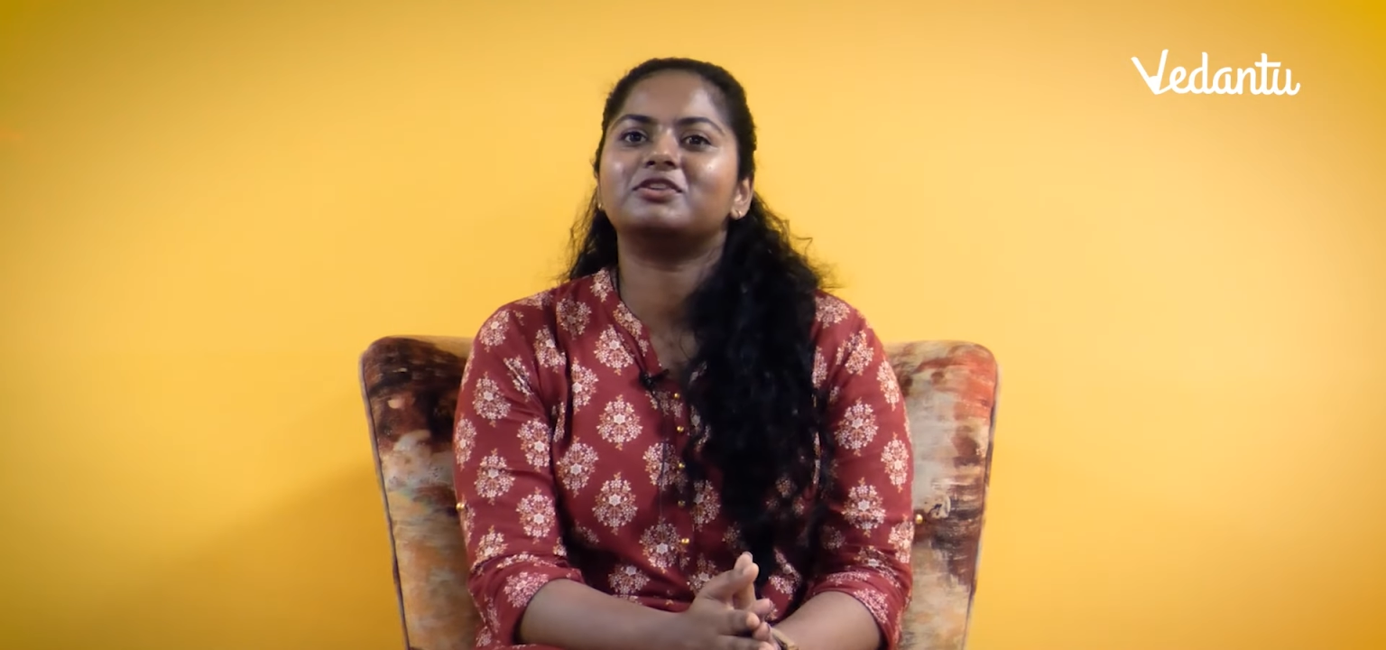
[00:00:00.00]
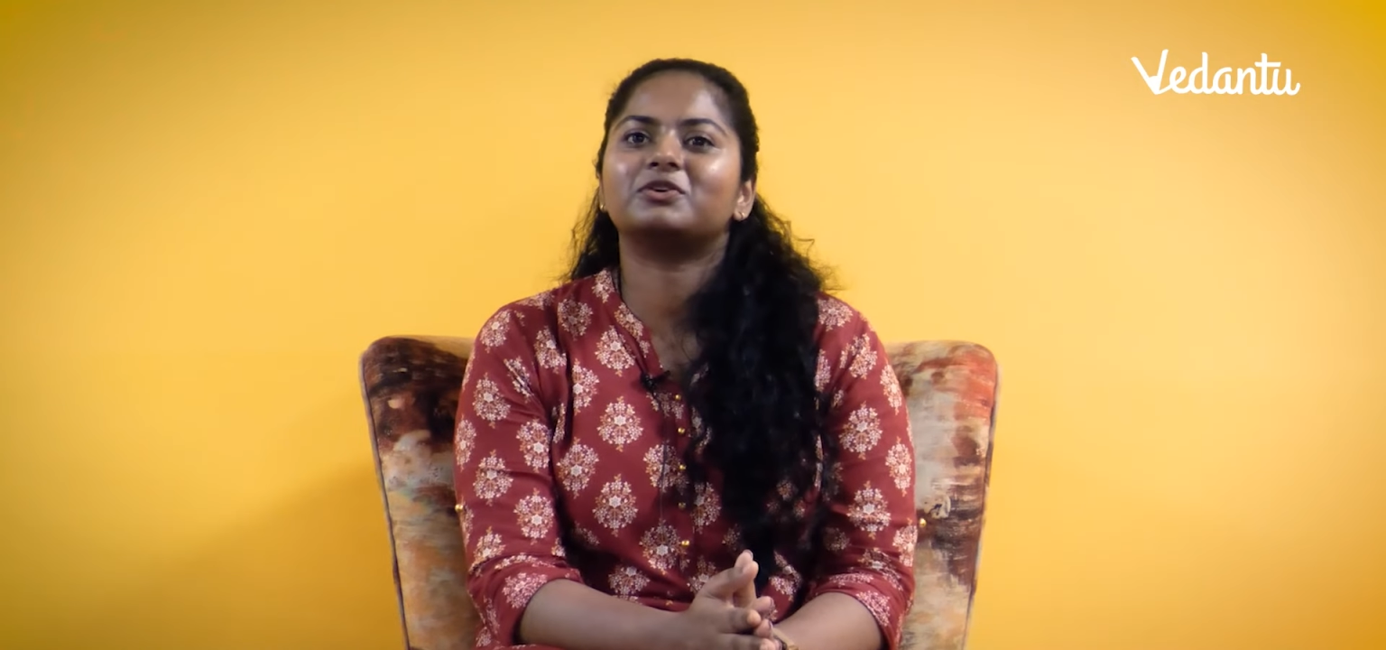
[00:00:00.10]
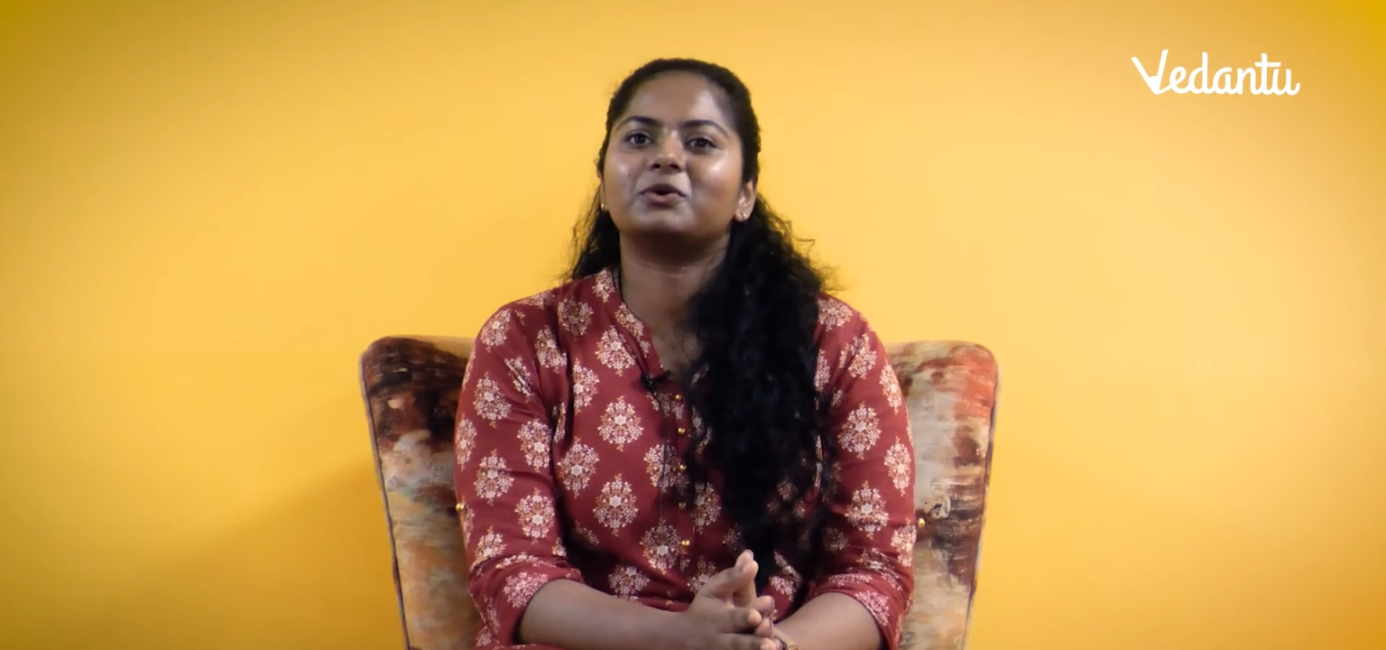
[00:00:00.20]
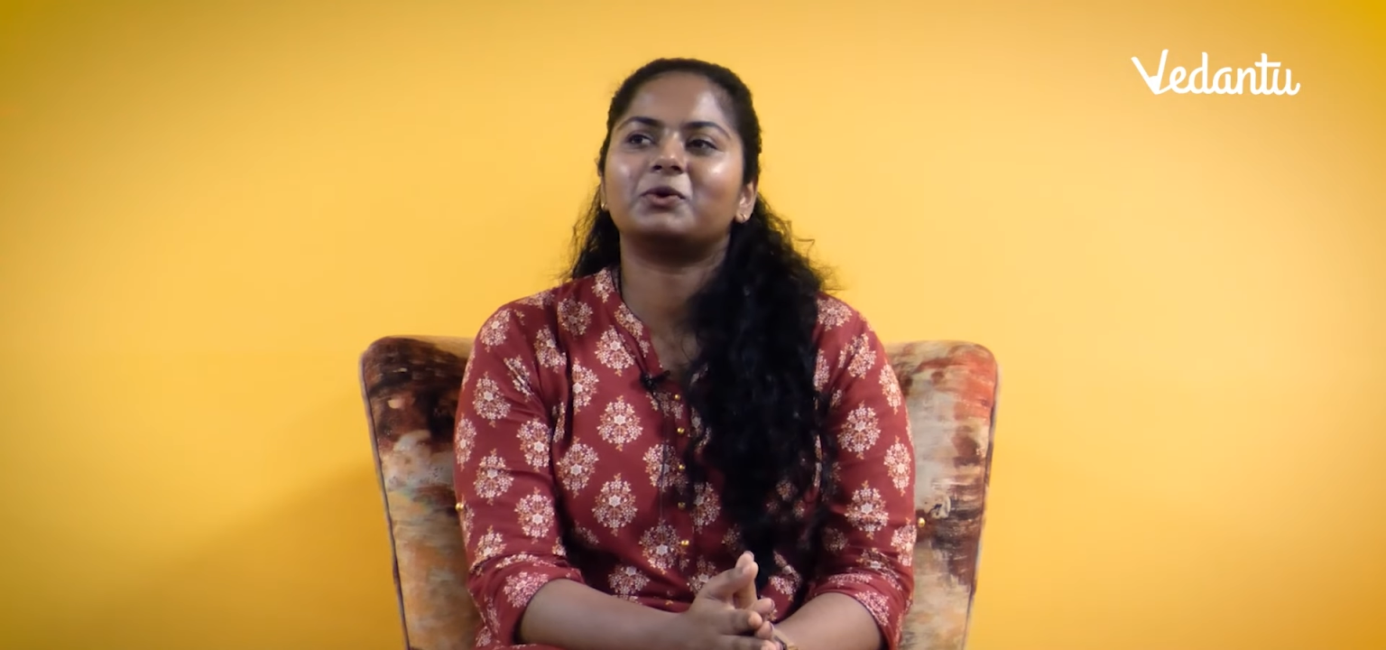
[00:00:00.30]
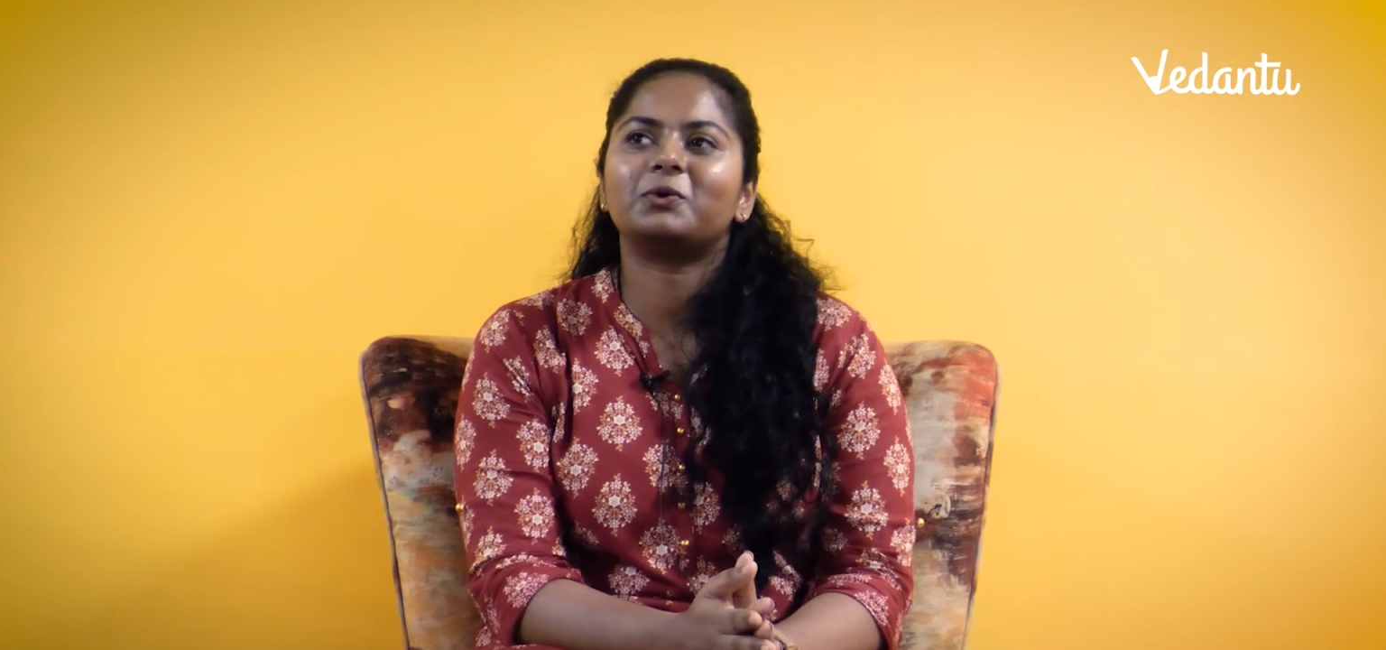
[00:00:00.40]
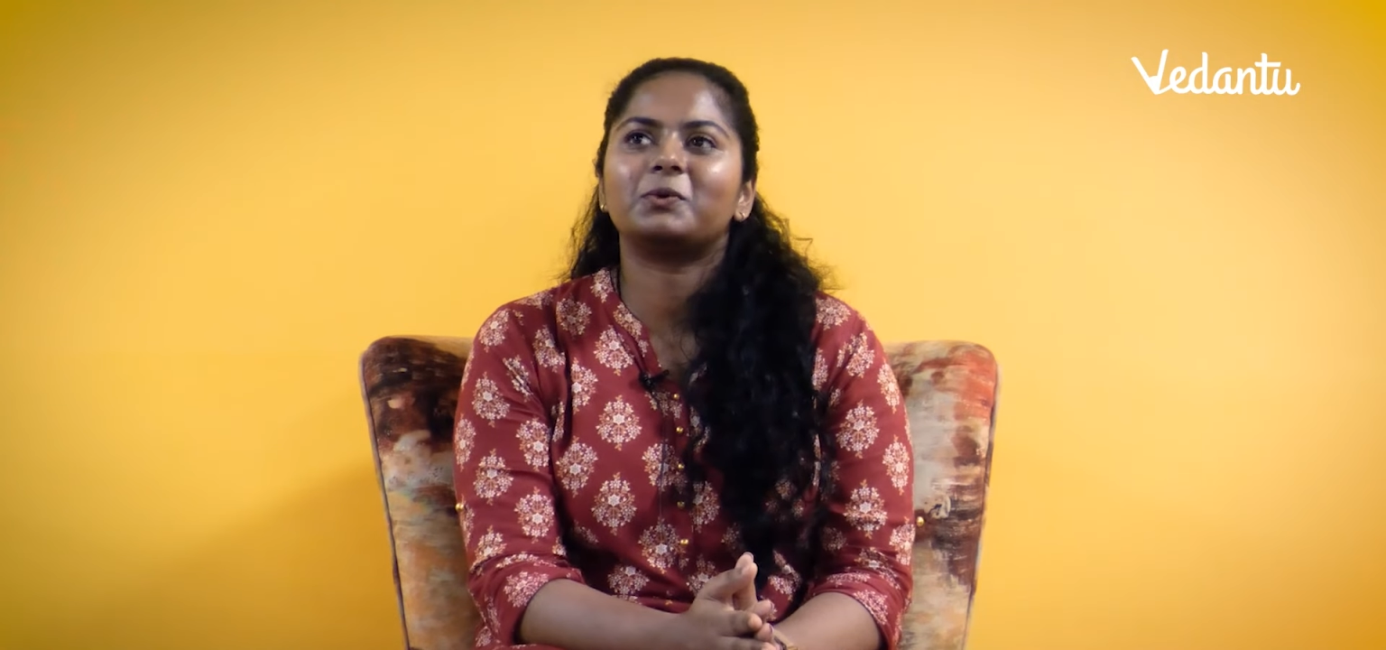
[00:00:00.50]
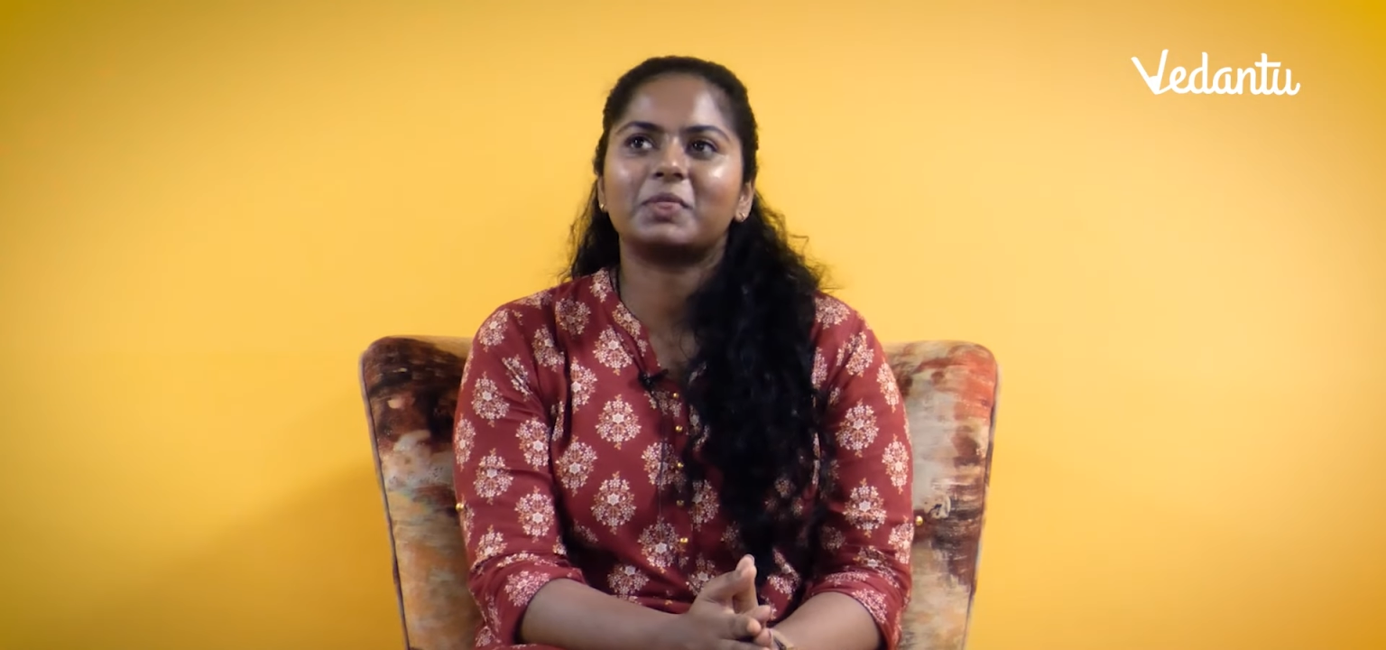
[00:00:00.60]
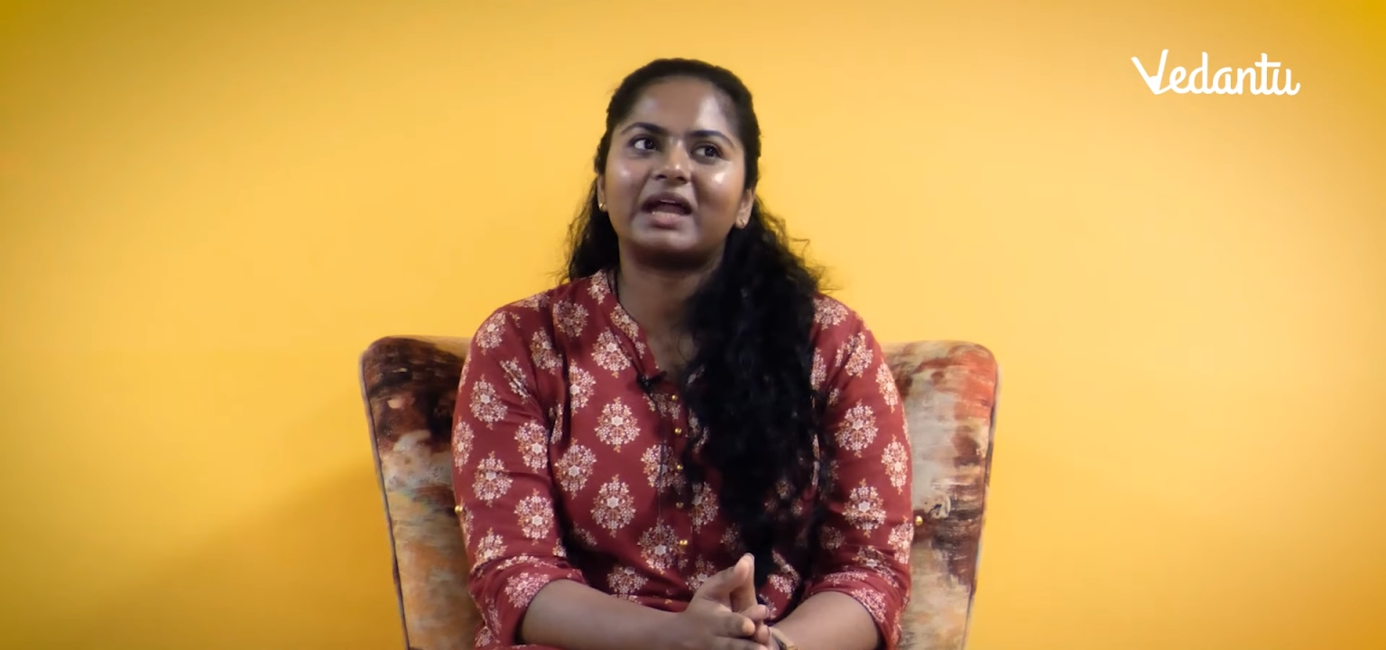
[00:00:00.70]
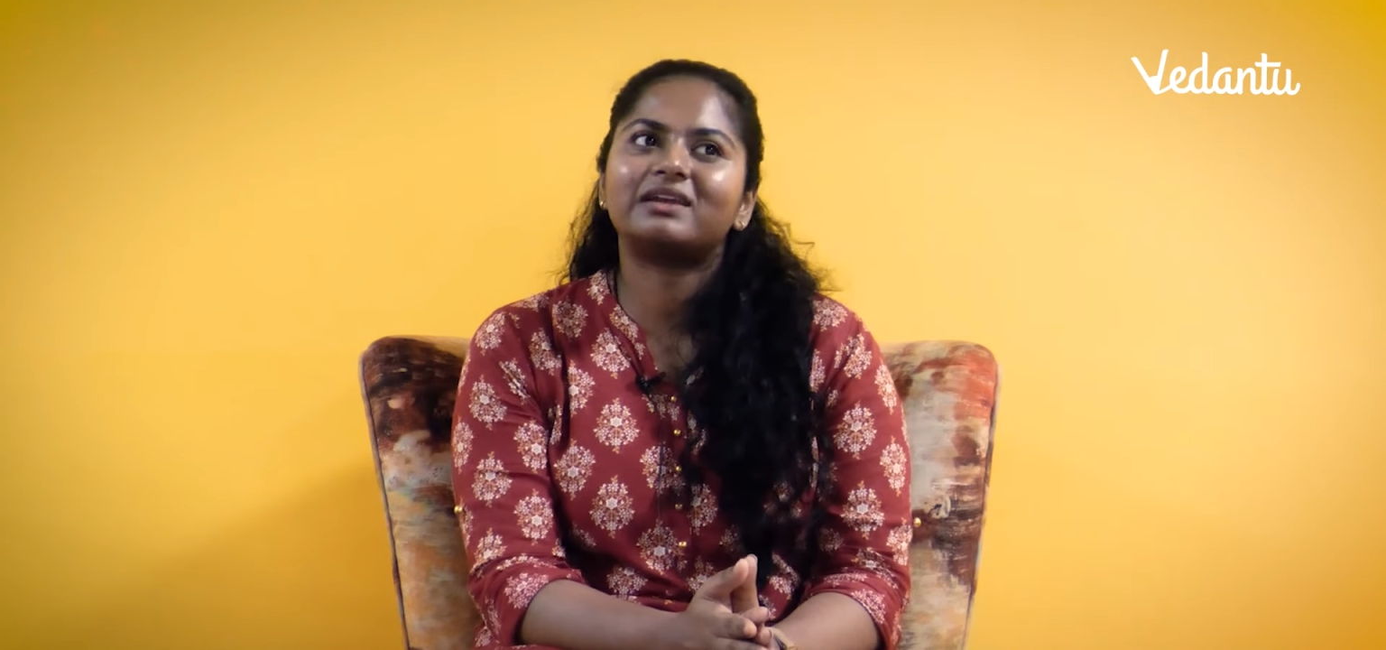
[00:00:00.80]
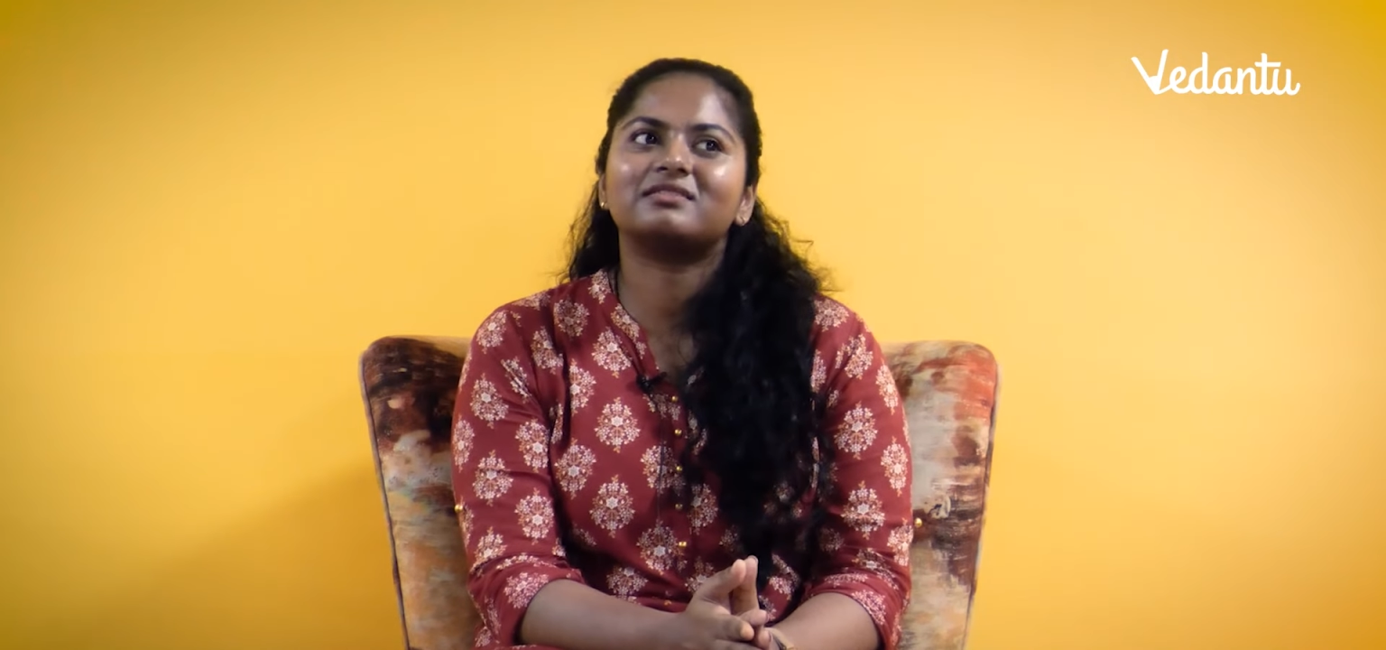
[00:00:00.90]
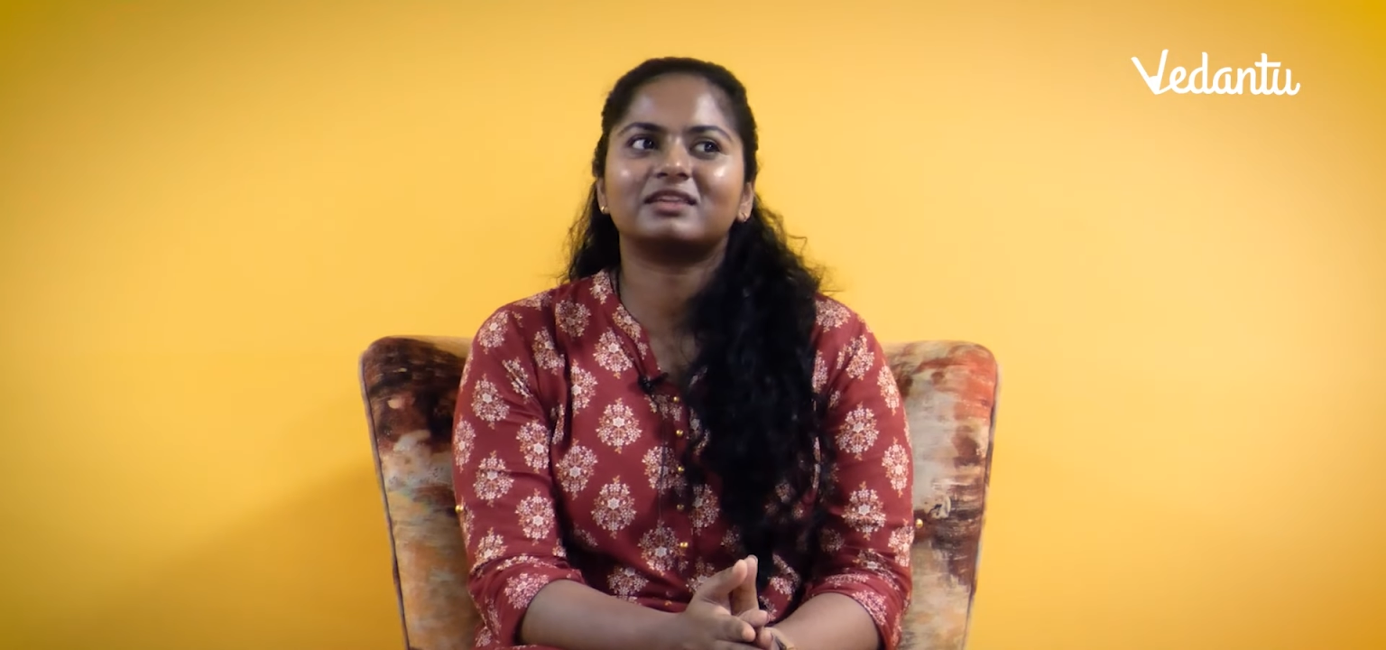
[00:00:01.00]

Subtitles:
So that is